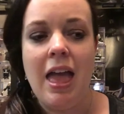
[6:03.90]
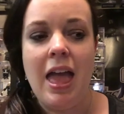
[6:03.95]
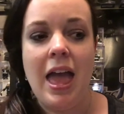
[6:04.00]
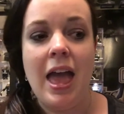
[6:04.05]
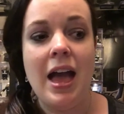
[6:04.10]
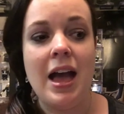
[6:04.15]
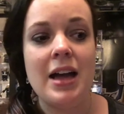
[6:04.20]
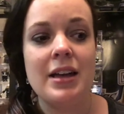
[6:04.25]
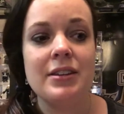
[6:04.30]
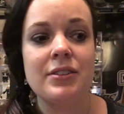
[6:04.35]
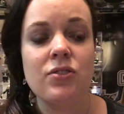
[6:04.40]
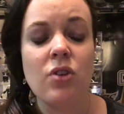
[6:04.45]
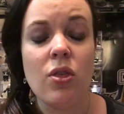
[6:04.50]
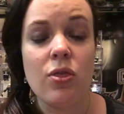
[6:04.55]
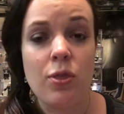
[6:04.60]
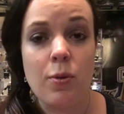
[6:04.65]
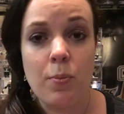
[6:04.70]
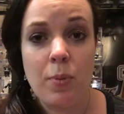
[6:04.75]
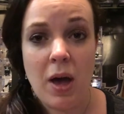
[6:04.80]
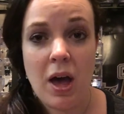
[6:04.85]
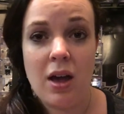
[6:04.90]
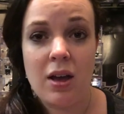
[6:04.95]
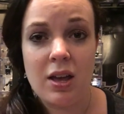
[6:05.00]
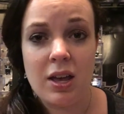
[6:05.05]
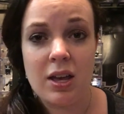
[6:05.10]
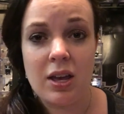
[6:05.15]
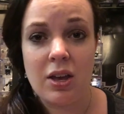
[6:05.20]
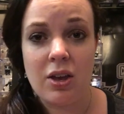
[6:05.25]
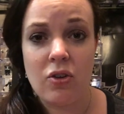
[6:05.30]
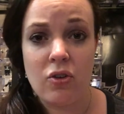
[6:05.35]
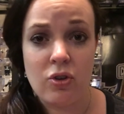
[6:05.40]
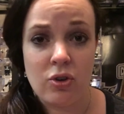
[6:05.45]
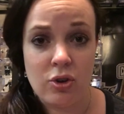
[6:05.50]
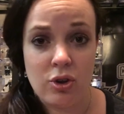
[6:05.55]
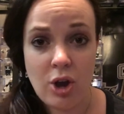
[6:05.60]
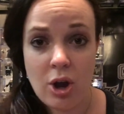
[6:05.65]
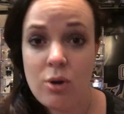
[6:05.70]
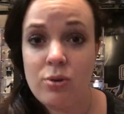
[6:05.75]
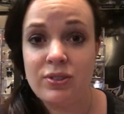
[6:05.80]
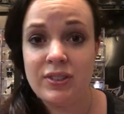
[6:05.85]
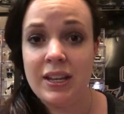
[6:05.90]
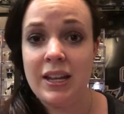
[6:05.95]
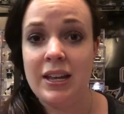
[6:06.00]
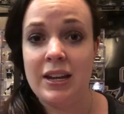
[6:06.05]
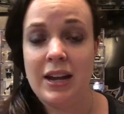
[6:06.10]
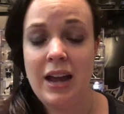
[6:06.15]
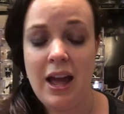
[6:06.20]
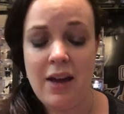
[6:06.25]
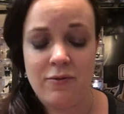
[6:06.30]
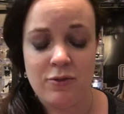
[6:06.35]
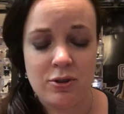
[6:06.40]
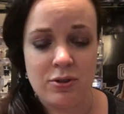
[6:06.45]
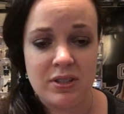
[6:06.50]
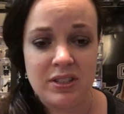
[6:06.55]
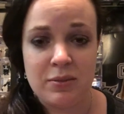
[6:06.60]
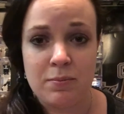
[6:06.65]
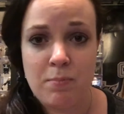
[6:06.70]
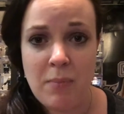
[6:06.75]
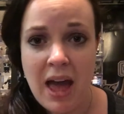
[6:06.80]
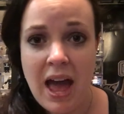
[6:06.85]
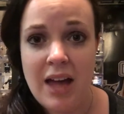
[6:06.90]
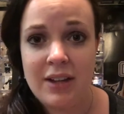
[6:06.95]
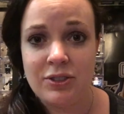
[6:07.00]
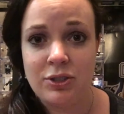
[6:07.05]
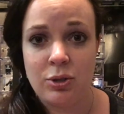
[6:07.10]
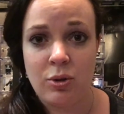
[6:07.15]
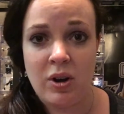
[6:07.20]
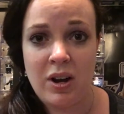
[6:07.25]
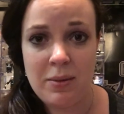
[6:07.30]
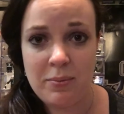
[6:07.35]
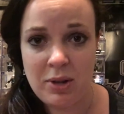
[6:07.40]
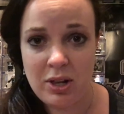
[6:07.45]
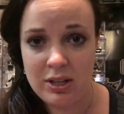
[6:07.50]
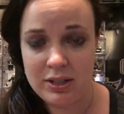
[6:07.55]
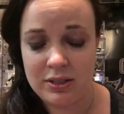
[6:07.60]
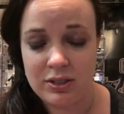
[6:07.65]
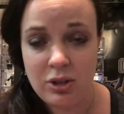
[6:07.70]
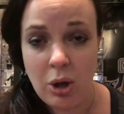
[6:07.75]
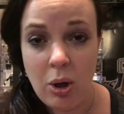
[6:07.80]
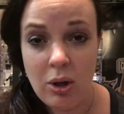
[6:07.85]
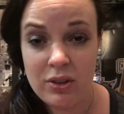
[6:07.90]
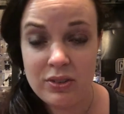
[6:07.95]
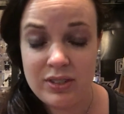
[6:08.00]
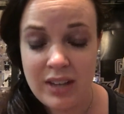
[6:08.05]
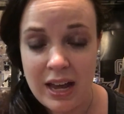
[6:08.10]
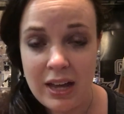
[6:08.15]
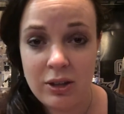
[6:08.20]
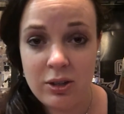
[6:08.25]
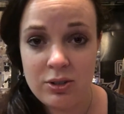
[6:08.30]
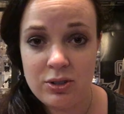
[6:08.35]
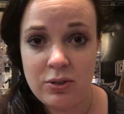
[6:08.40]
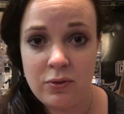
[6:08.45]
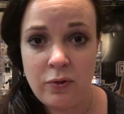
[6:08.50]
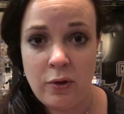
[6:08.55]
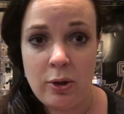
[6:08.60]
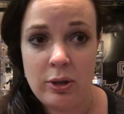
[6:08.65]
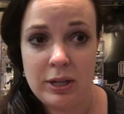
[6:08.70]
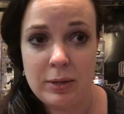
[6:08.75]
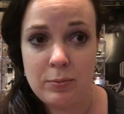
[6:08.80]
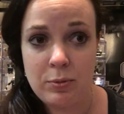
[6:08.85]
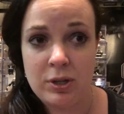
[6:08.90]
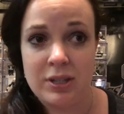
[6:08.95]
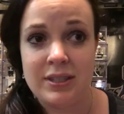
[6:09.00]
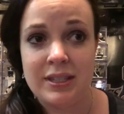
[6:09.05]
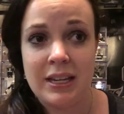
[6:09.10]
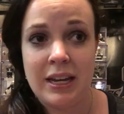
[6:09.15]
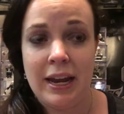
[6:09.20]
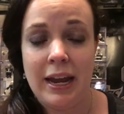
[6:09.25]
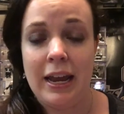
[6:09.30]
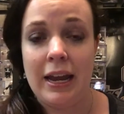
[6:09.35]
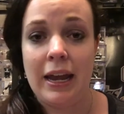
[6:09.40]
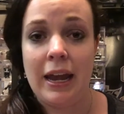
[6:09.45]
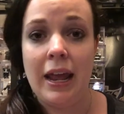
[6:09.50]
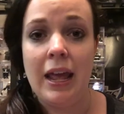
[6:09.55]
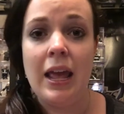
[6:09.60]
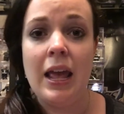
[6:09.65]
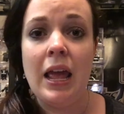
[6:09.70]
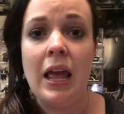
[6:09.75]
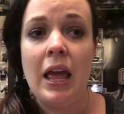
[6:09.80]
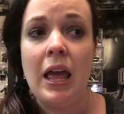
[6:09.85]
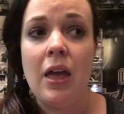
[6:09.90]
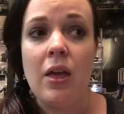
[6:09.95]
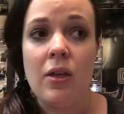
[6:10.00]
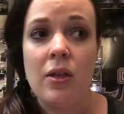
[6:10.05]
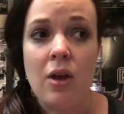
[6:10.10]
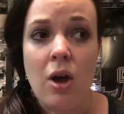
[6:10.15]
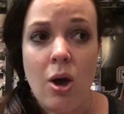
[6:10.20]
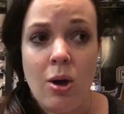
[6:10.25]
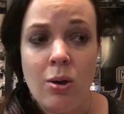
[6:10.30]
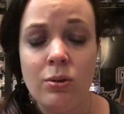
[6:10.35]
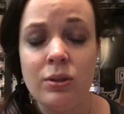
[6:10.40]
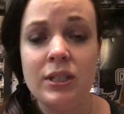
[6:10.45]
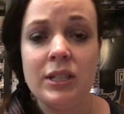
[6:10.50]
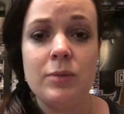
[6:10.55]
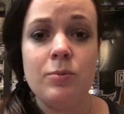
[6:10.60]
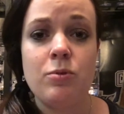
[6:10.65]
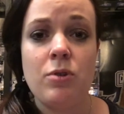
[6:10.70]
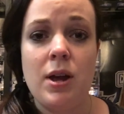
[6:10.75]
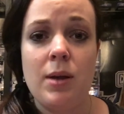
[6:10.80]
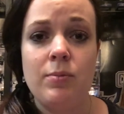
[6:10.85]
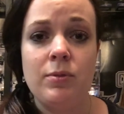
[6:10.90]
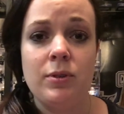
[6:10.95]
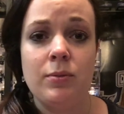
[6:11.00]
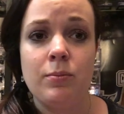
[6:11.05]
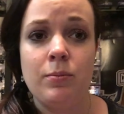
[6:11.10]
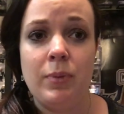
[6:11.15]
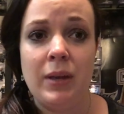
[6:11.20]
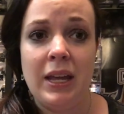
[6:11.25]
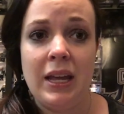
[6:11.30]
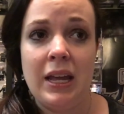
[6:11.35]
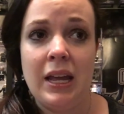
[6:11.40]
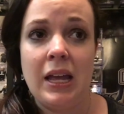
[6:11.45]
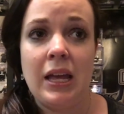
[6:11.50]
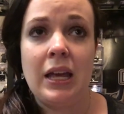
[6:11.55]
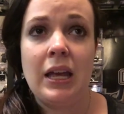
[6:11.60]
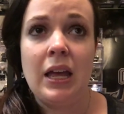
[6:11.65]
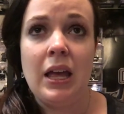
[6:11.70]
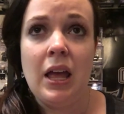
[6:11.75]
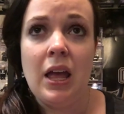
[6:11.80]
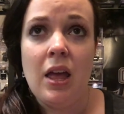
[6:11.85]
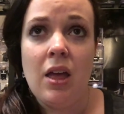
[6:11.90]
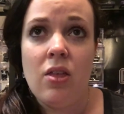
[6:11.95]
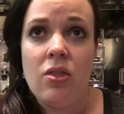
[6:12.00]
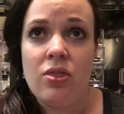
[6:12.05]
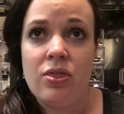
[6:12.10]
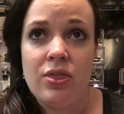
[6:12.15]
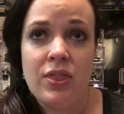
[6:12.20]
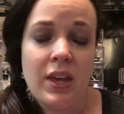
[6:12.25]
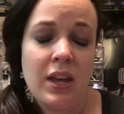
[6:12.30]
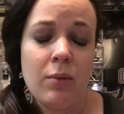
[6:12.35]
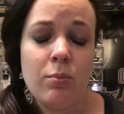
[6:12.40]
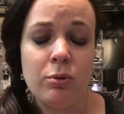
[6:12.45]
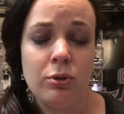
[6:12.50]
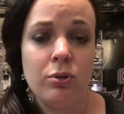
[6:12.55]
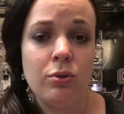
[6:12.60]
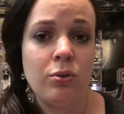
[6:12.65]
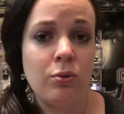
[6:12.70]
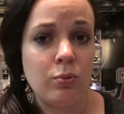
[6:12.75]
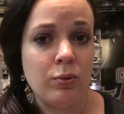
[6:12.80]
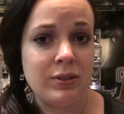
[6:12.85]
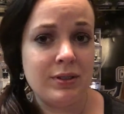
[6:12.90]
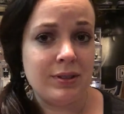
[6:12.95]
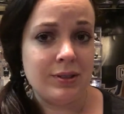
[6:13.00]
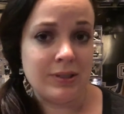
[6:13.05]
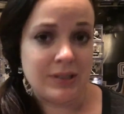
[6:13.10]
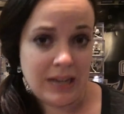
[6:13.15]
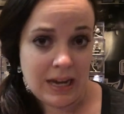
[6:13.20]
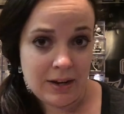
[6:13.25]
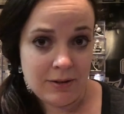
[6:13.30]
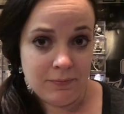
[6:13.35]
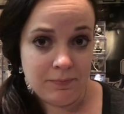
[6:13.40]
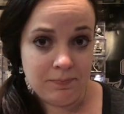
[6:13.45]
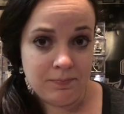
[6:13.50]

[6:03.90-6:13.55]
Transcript: And the puck goes in after this mad scramble and Tyler Toffoli puts it in. Only problem being they blew the whistle dead.